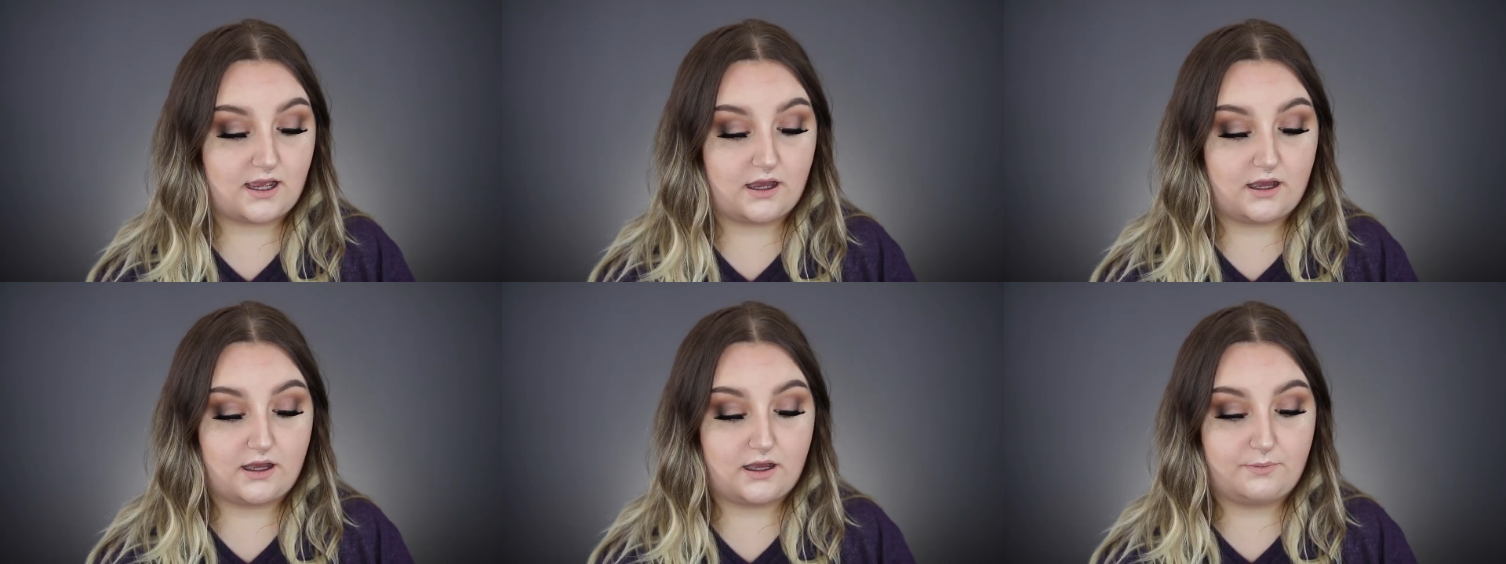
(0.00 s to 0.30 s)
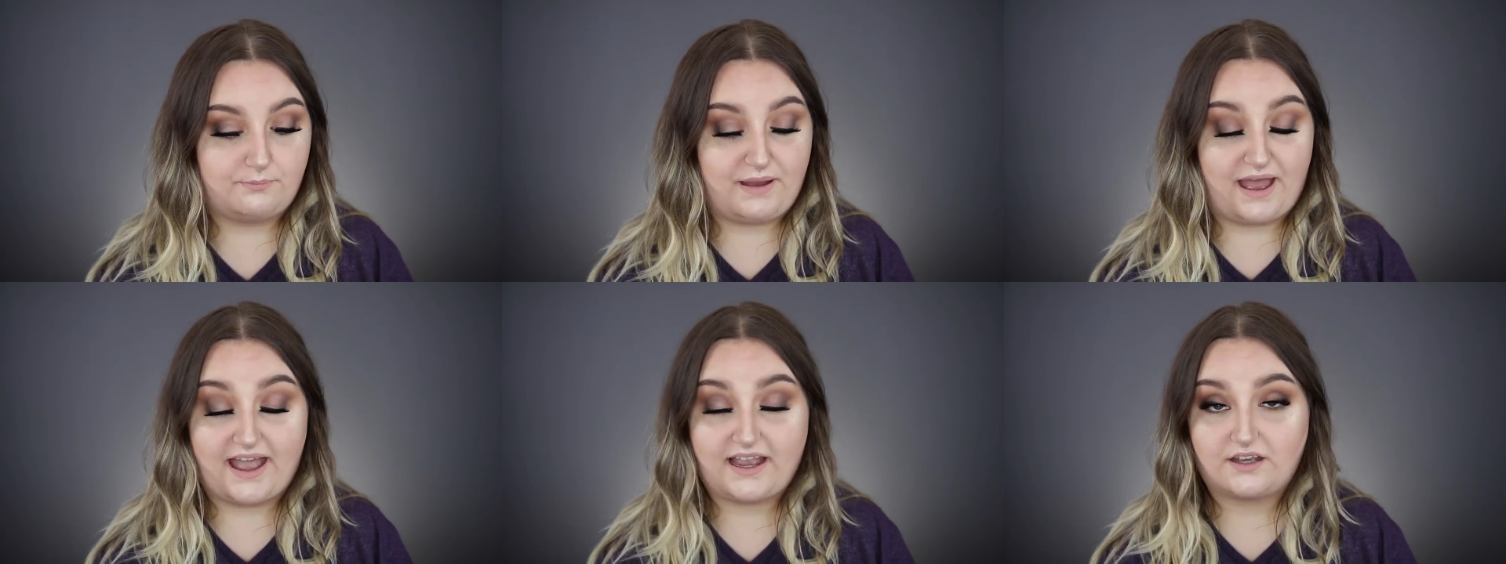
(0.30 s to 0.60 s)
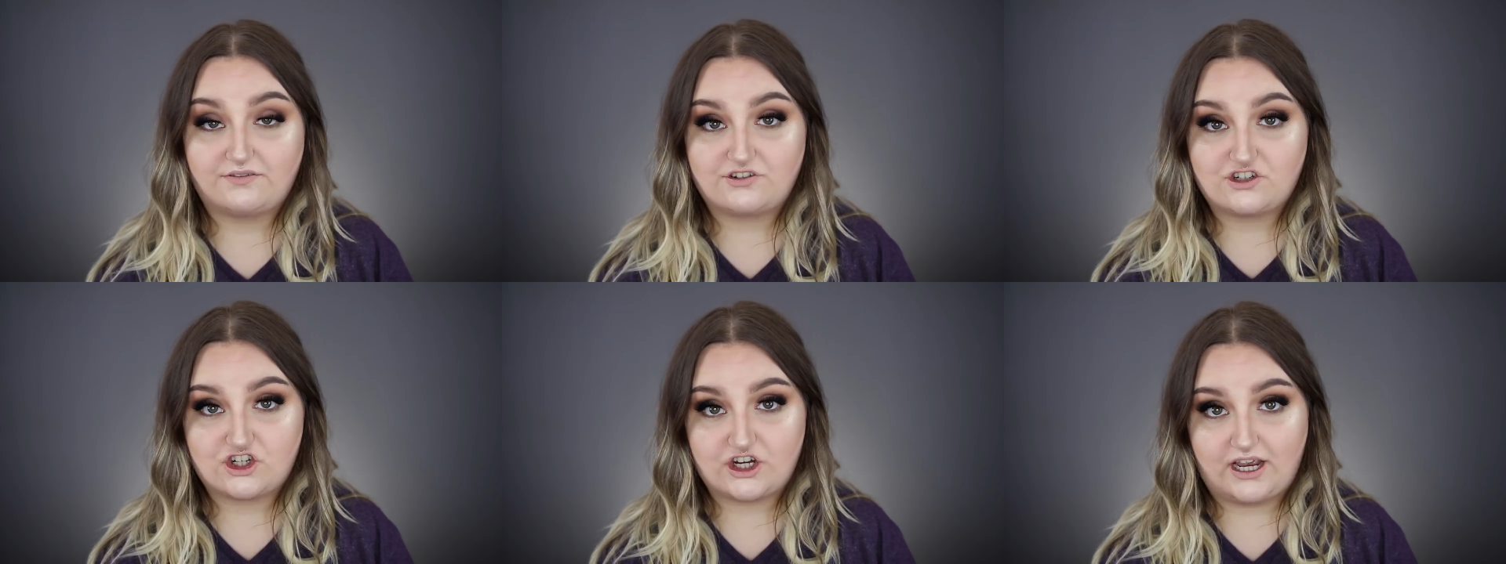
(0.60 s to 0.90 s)
a
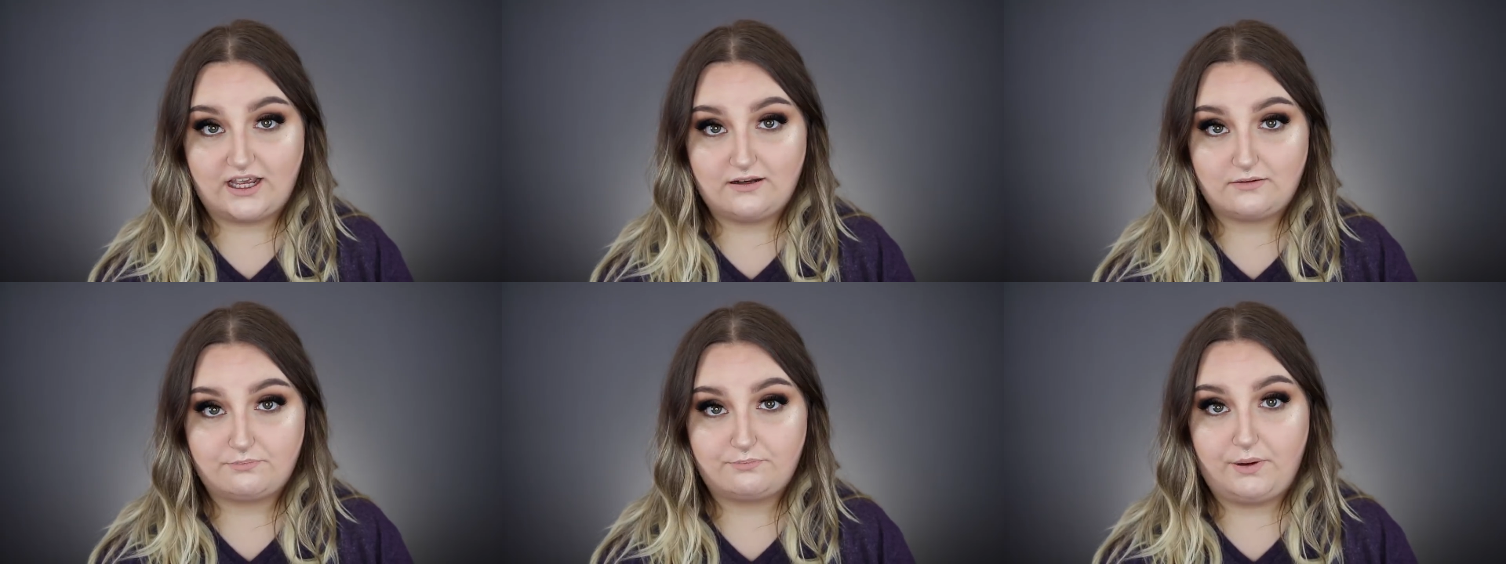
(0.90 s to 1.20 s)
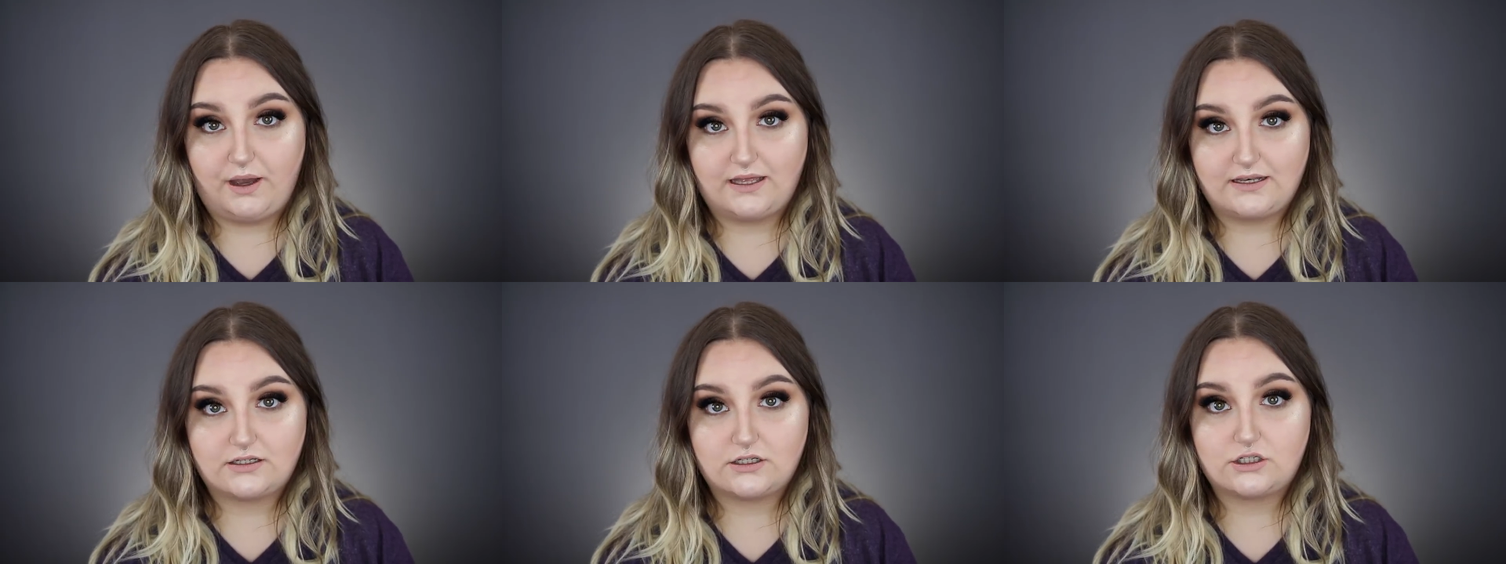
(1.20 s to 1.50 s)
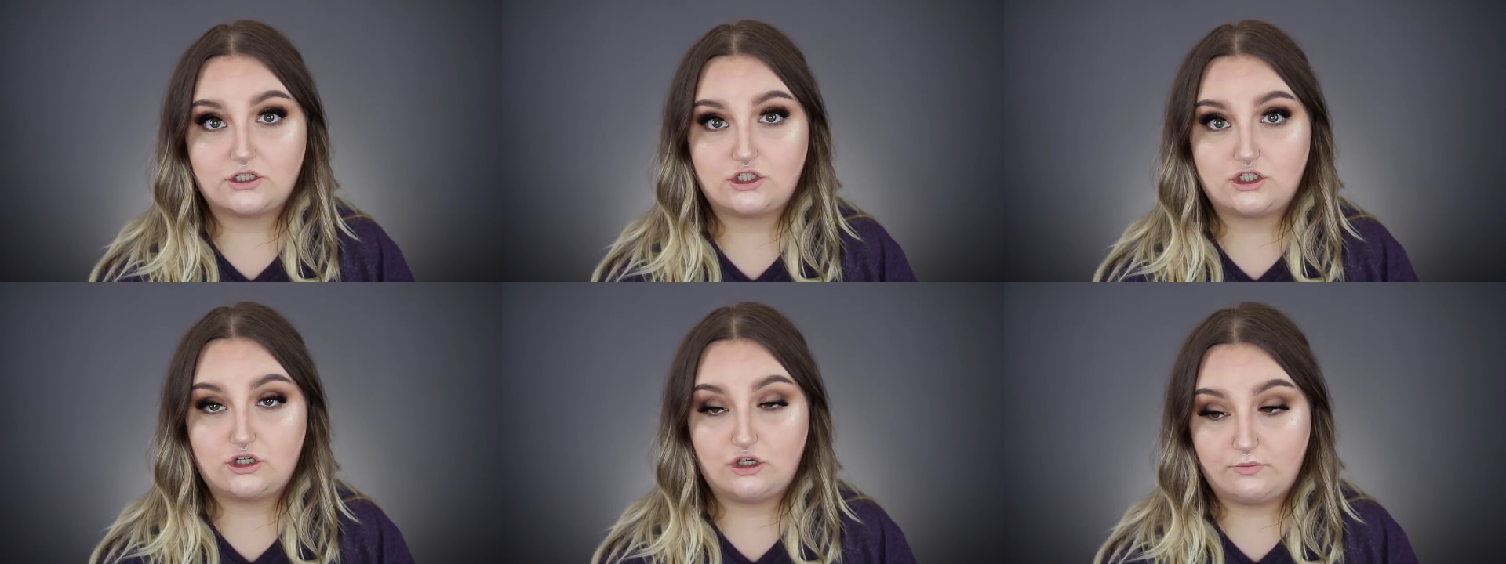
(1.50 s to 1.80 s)
bag of shit, but
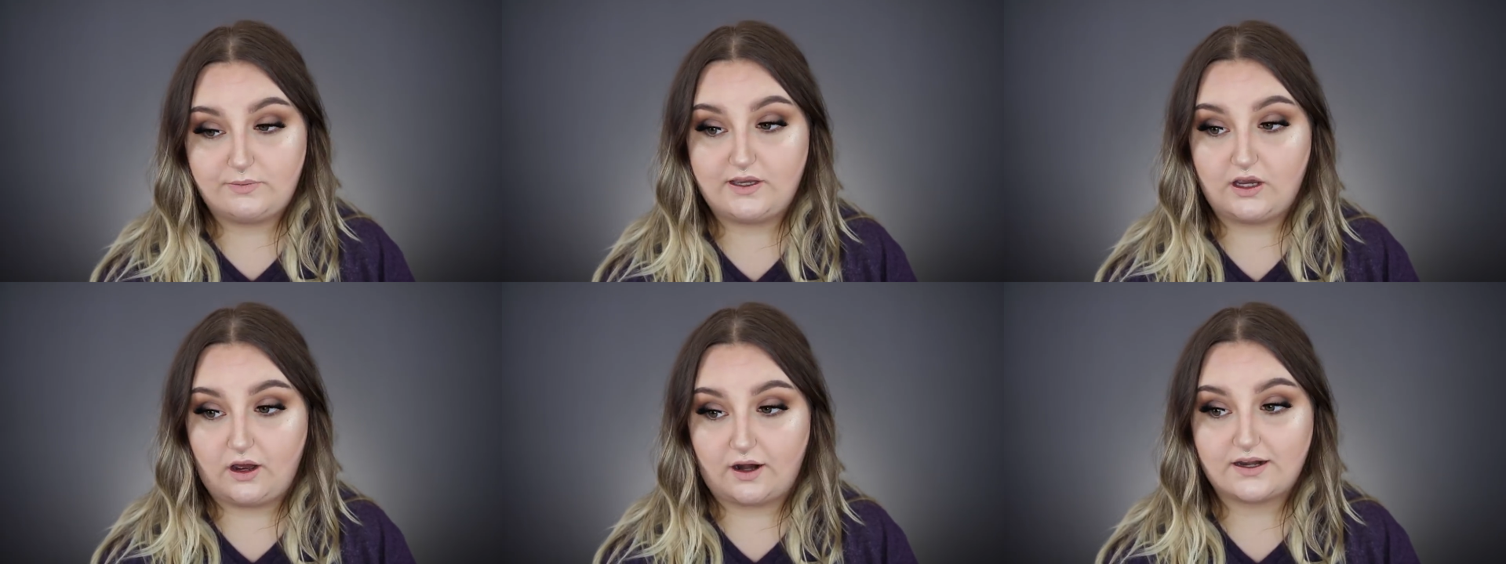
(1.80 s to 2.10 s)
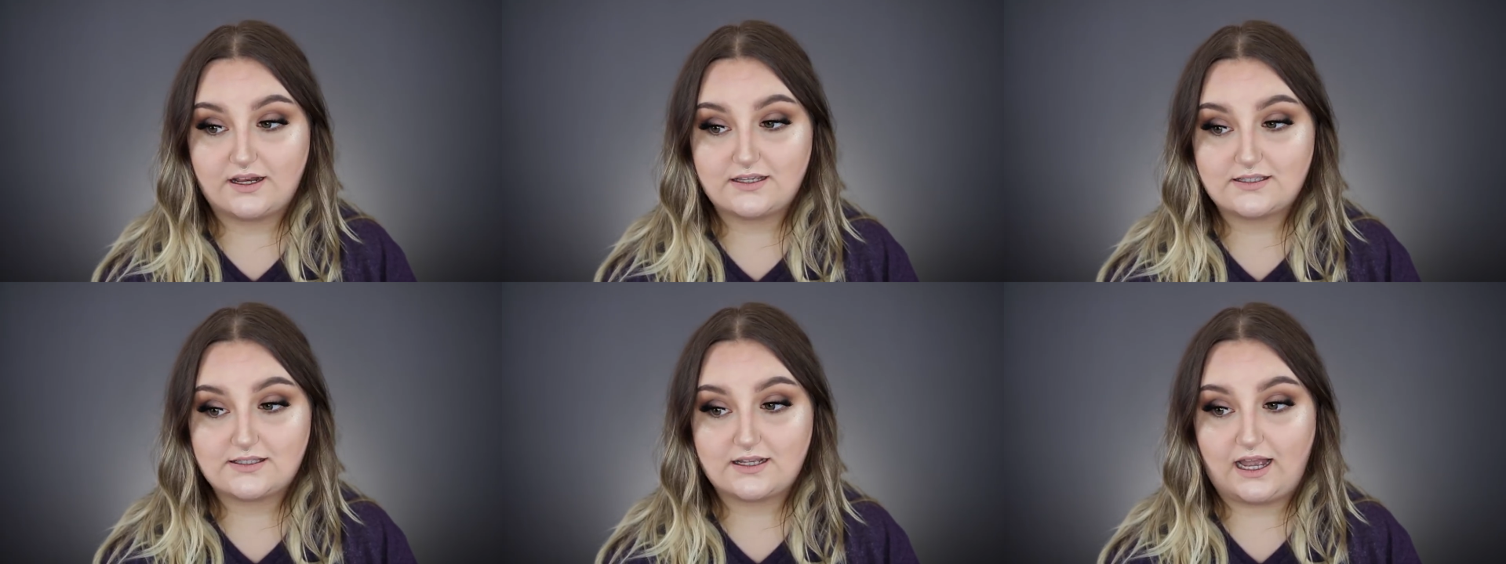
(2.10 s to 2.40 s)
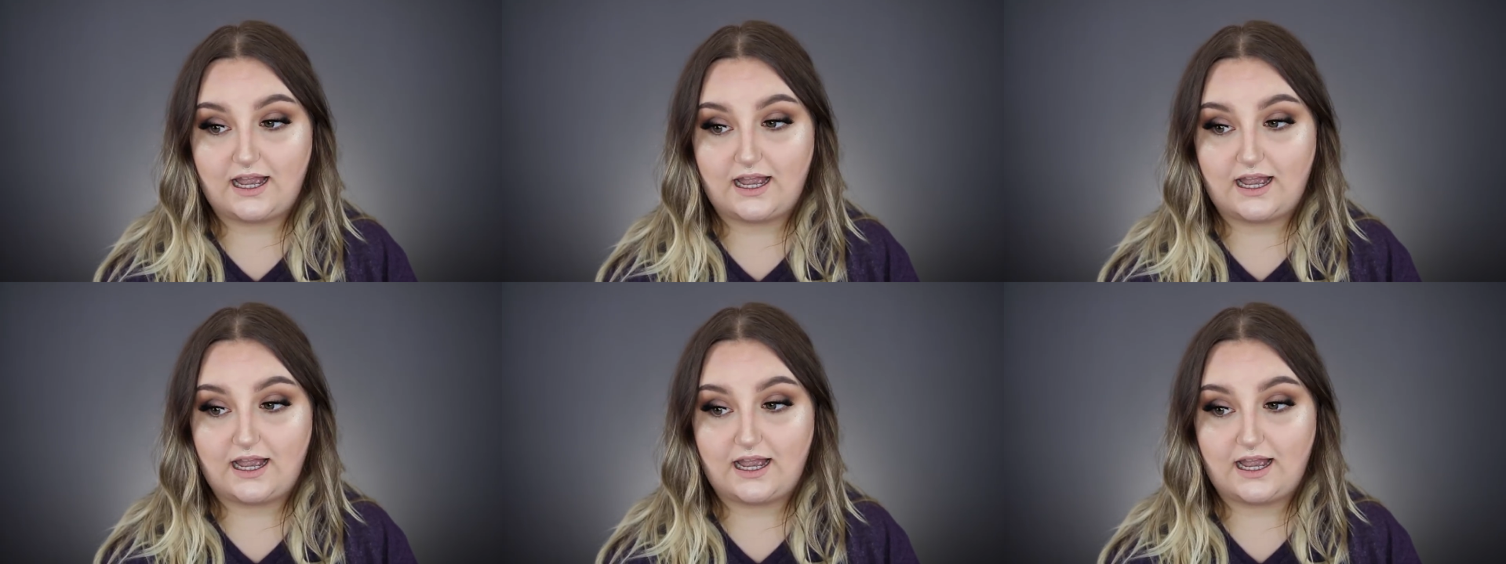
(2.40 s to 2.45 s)
to be honest,